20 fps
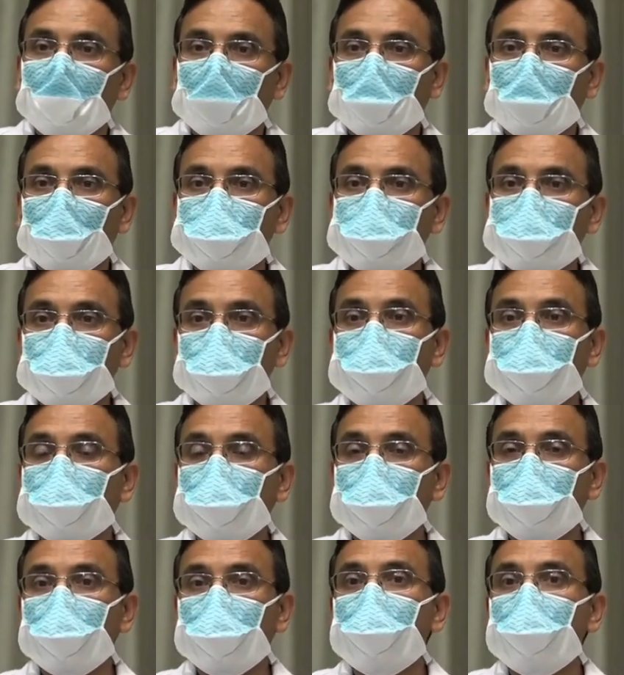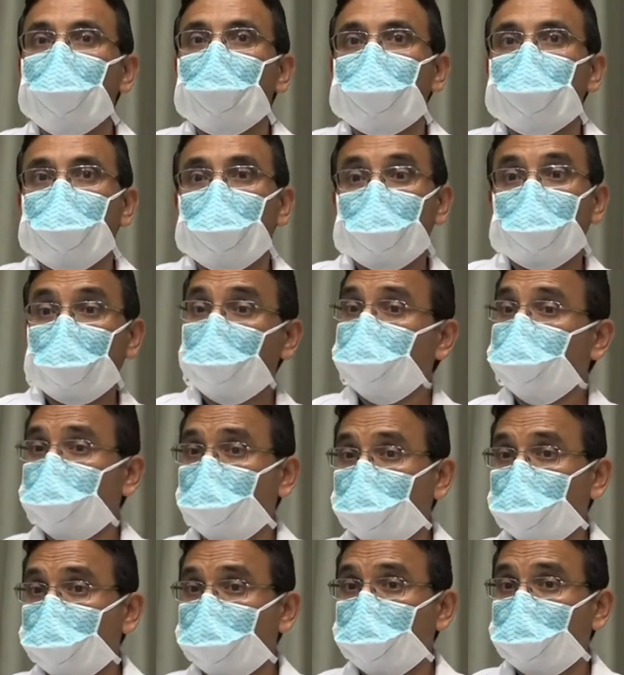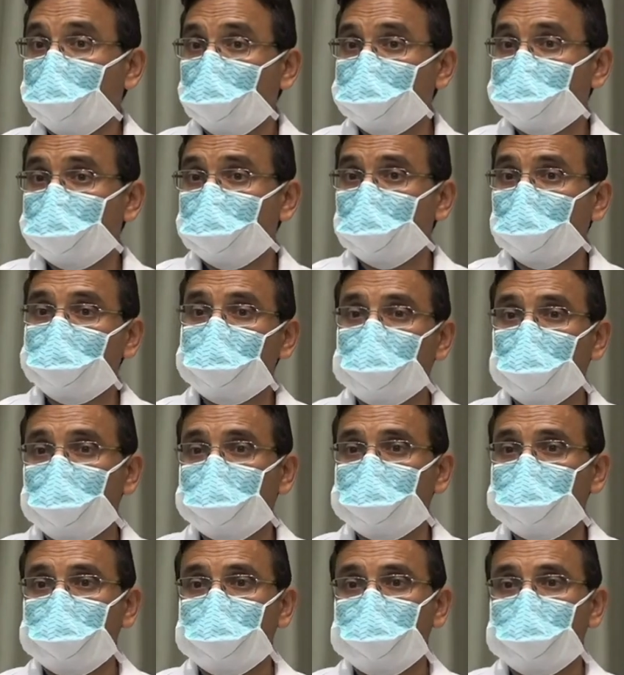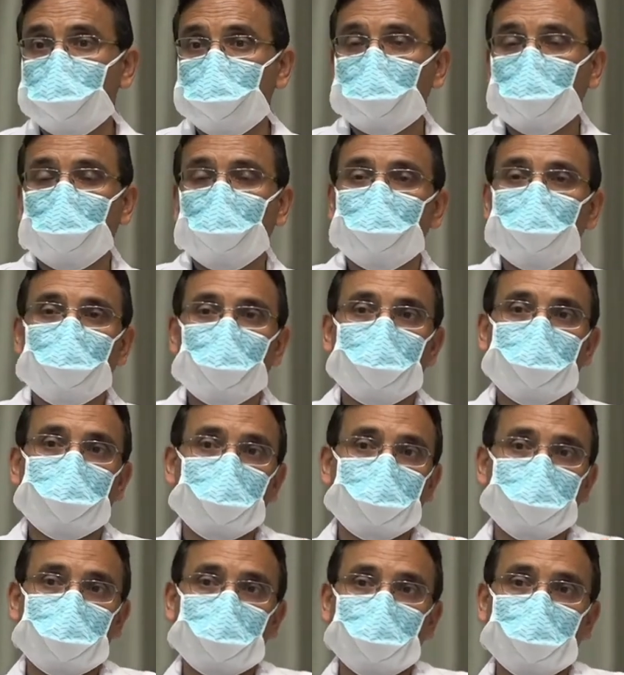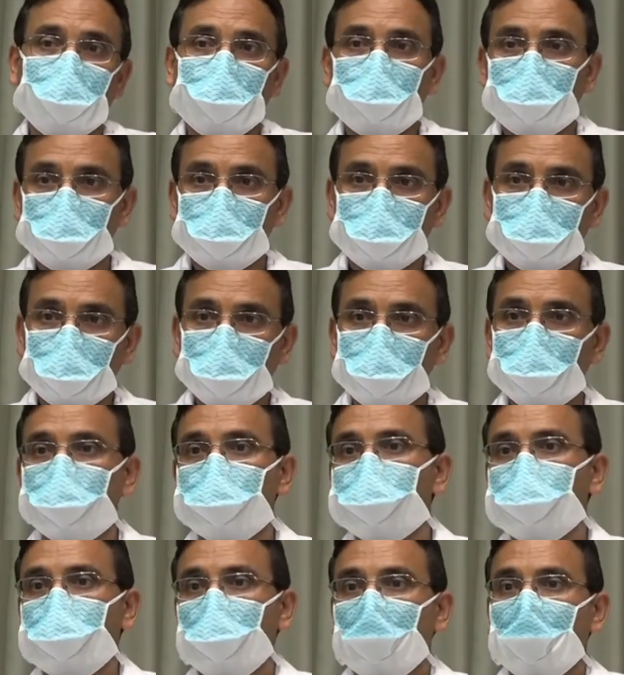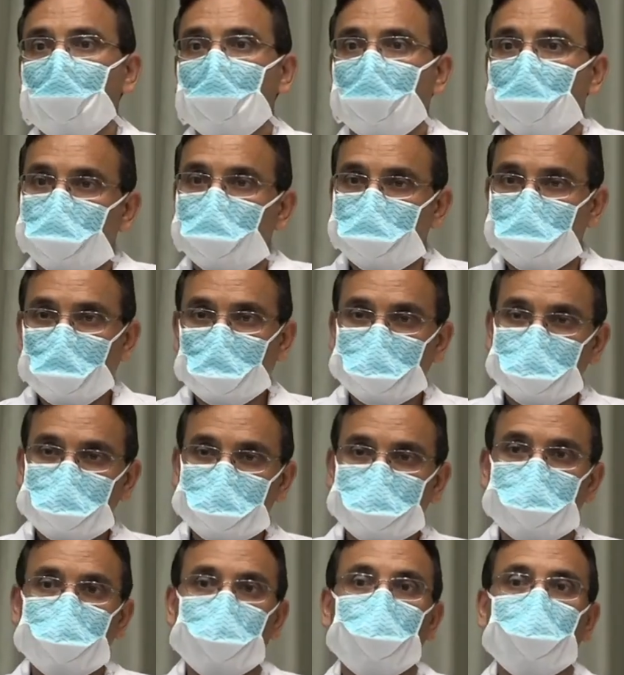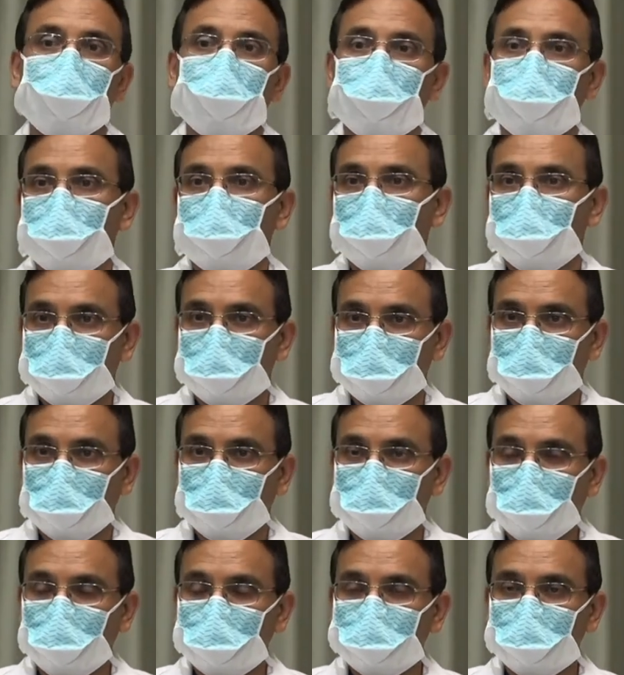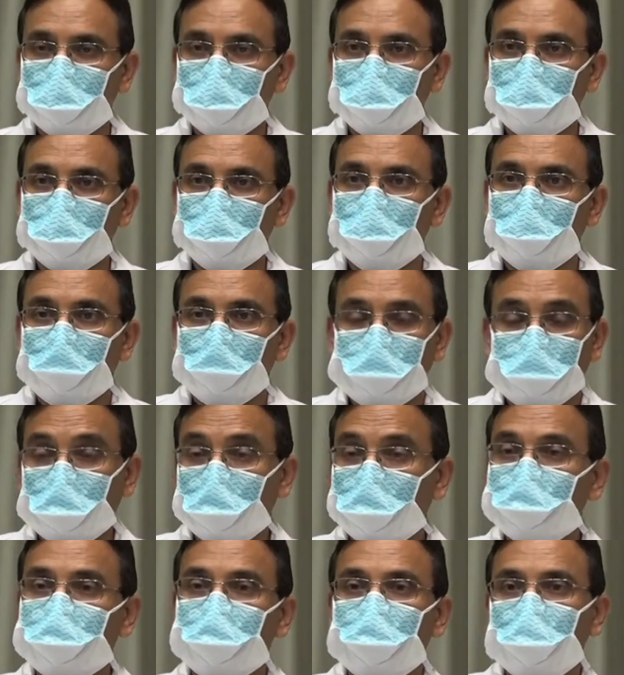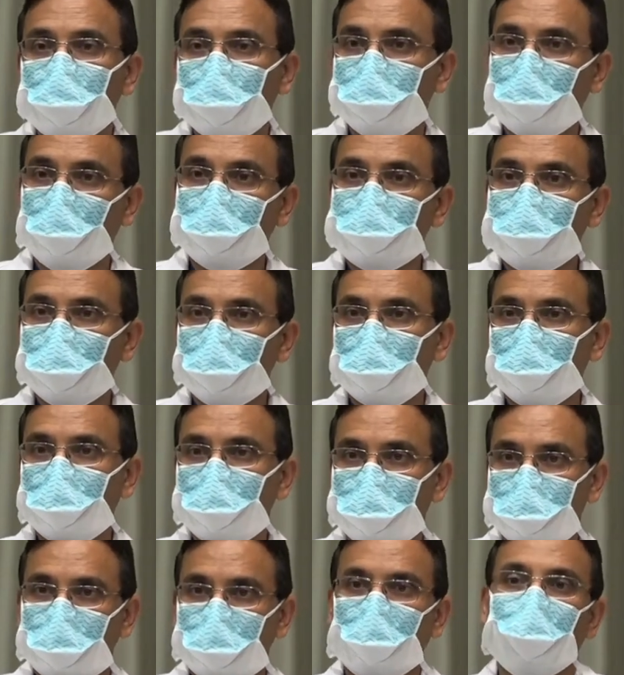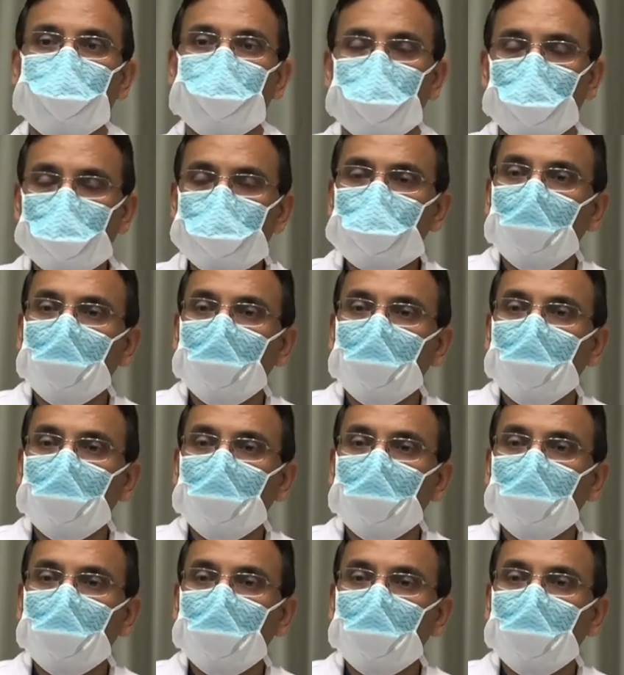Um, typically, again, depending on the location of the amputation, you can have an amputation at the level of the toes, at the bottom of the foot, above the, below the knee, above the knee, what have you.